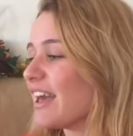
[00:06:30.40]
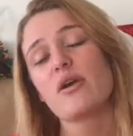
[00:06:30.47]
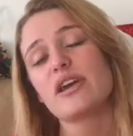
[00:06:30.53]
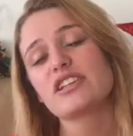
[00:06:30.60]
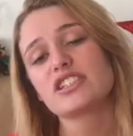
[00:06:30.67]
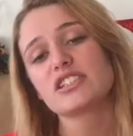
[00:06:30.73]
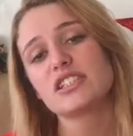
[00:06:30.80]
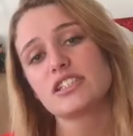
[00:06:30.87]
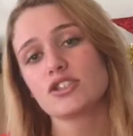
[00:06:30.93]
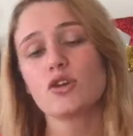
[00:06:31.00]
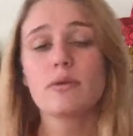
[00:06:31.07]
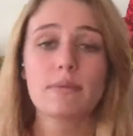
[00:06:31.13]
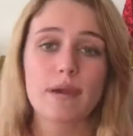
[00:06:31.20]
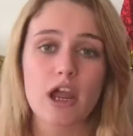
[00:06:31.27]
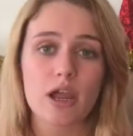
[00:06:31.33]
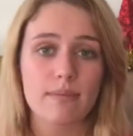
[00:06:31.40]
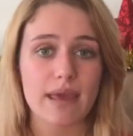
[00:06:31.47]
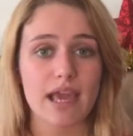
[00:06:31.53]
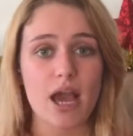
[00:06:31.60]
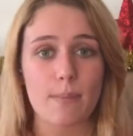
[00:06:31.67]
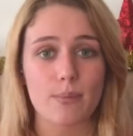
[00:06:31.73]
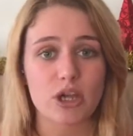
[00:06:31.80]
but it's just these normal pair of
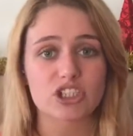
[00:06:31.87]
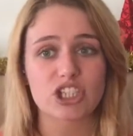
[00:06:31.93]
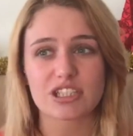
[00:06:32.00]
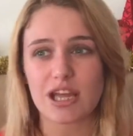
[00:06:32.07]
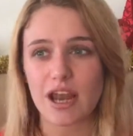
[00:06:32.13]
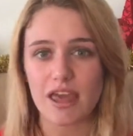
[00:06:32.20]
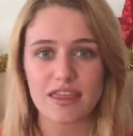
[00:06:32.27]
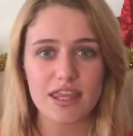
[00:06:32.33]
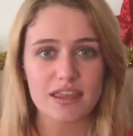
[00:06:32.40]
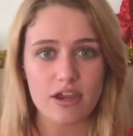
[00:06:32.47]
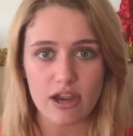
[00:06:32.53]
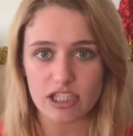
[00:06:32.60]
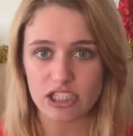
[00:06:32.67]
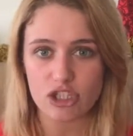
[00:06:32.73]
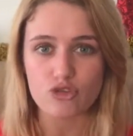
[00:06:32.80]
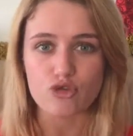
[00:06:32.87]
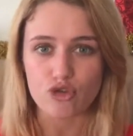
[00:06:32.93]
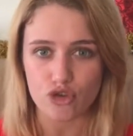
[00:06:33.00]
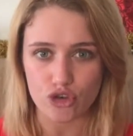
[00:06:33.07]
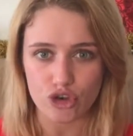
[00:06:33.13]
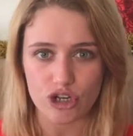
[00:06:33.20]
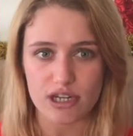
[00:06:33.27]
makeup brushes, and I think they're actually
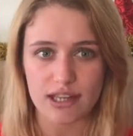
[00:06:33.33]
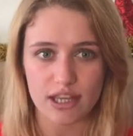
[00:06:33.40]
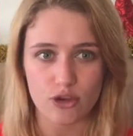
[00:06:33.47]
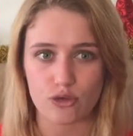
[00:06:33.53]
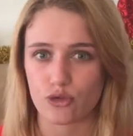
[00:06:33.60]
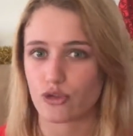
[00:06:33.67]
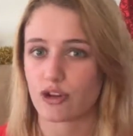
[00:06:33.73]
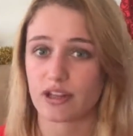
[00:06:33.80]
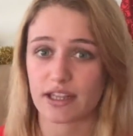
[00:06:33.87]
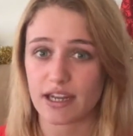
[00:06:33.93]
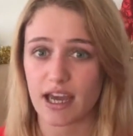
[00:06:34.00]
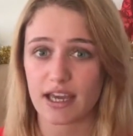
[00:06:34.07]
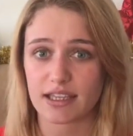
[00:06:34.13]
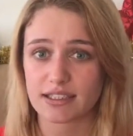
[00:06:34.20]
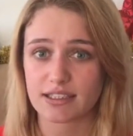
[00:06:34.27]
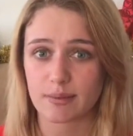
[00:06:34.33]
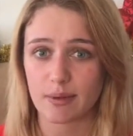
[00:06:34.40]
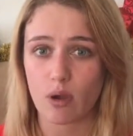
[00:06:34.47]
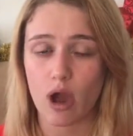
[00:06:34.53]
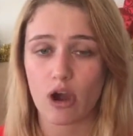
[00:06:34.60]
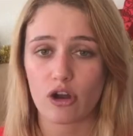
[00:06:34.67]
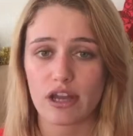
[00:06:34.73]
really, really nice, to be
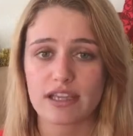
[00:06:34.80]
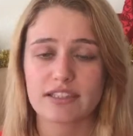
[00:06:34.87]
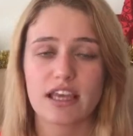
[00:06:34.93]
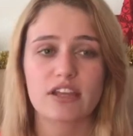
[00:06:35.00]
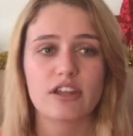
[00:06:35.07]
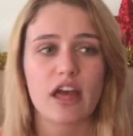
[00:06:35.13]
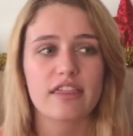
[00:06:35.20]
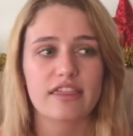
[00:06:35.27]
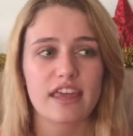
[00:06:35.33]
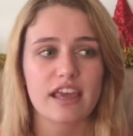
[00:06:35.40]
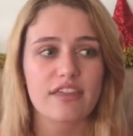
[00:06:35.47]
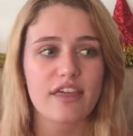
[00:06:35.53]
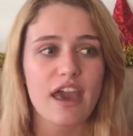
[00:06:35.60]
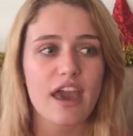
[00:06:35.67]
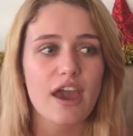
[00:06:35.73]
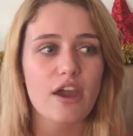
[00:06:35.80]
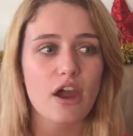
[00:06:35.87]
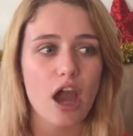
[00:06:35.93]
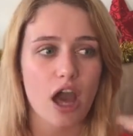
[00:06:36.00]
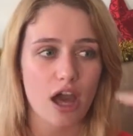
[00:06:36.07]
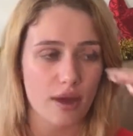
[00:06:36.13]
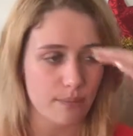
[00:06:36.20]
quite honest. They, I think they're,
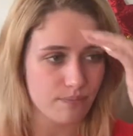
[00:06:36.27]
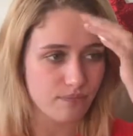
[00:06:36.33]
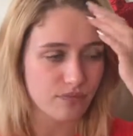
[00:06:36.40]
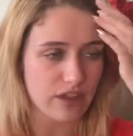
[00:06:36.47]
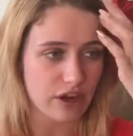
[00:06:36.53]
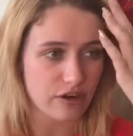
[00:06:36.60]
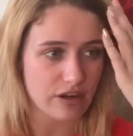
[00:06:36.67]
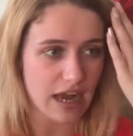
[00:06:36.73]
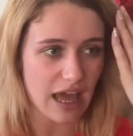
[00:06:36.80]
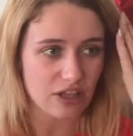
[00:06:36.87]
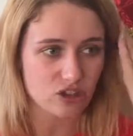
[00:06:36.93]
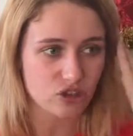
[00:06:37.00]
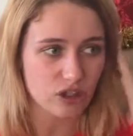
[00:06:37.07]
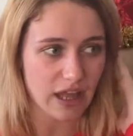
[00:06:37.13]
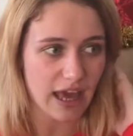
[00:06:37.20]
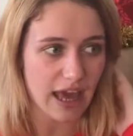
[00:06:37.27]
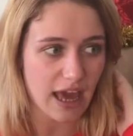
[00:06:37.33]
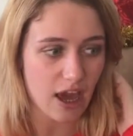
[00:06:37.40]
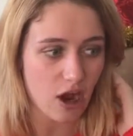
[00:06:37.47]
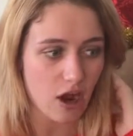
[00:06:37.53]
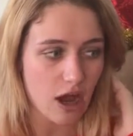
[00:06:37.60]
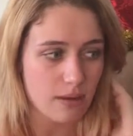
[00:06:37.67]
um, they're natural
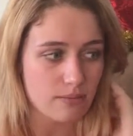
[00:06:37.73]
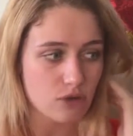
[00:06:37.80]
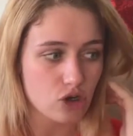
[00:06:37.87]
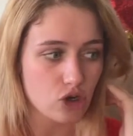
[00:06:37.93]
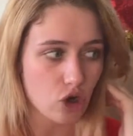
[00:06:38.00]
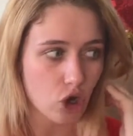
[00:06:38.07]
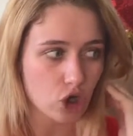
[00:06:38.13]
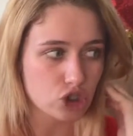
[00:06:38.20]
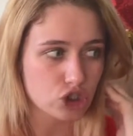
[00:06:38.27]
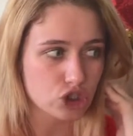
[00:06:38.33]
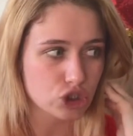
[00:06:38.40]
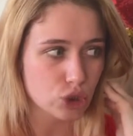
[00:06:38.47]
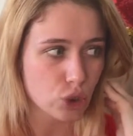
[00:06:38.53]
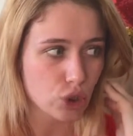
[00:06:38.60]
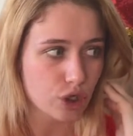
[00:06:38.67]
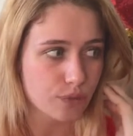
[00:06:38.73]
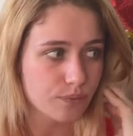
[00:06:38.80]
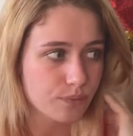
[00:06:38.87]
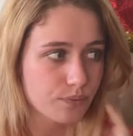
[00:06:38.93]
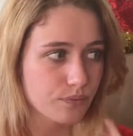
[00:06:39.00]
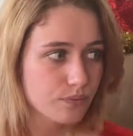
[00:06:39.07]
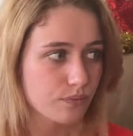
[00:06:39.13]
hair, I'm not sure.
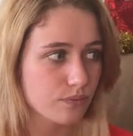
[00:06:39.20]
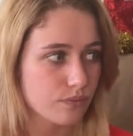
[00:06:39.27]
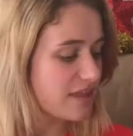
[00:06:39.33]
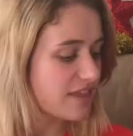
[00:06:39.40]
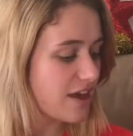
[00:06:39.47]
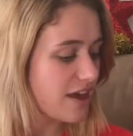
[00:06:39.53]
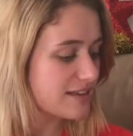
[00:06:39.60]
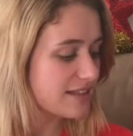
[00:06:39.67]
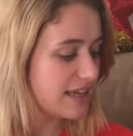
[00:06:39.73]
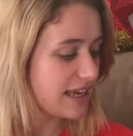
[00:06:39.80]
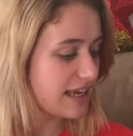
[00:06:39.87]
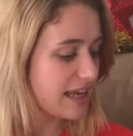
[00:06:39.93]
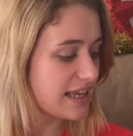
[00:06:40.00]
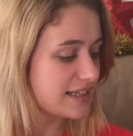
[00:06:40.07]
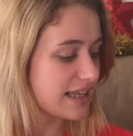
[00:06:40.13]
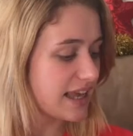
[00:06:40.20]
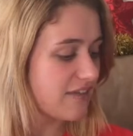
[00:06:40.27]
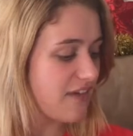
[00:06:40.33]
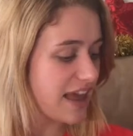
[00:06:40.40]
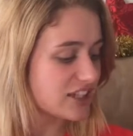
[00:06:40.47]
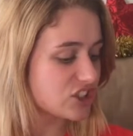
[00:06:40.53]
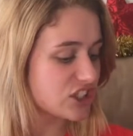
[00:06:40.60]
Number 13 is the
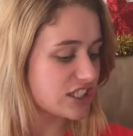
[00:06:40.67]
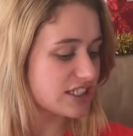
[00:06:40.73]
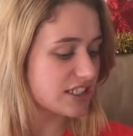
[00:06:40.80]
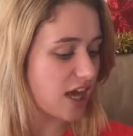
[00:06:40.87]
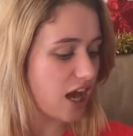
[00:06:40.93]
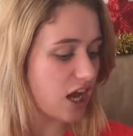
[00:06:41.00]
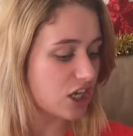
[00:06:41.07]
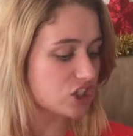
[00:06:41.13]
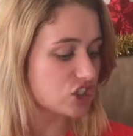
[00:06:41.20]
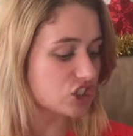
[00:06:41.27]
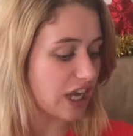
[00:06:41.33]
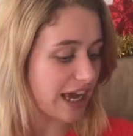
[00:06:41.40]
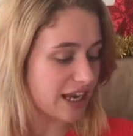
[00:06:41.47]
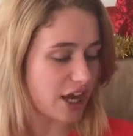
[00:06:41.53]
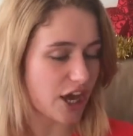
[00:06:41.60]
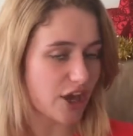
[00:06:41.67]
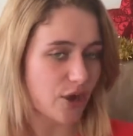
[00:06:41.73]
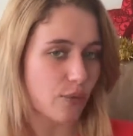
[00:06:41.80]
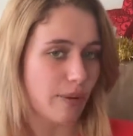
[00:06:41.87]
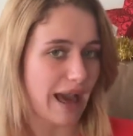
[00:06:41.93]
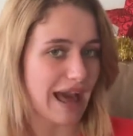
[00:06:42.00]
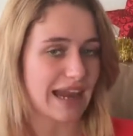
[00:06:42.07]
Givenchy Star
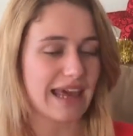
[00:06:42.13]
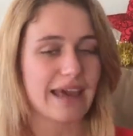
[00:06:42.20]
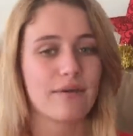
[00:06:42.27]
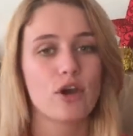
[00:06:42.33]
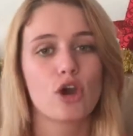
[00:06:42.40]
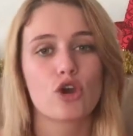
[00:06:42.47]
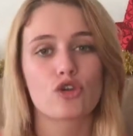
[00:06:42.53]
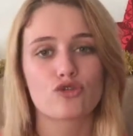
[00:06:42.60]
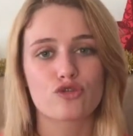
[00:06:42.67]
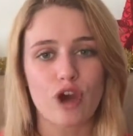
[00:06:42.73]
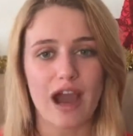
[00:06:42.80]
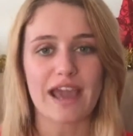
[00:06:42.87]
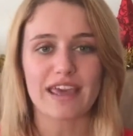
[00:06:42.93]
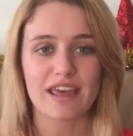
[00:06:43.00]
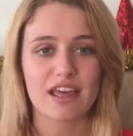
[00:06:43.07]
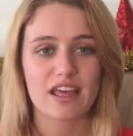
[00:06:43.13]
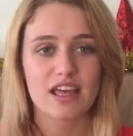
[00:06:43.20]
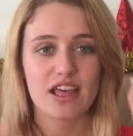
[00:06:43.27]
Shadow Palette. Right,